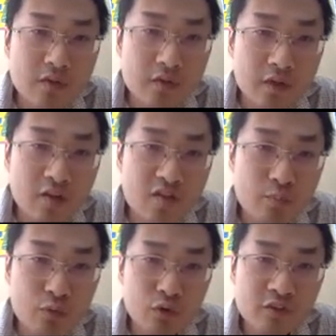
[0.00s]
Now the
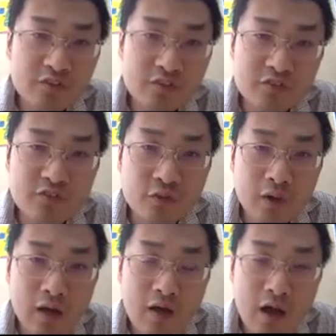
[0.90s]
proof
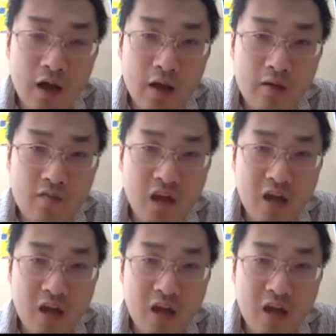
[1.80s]
for the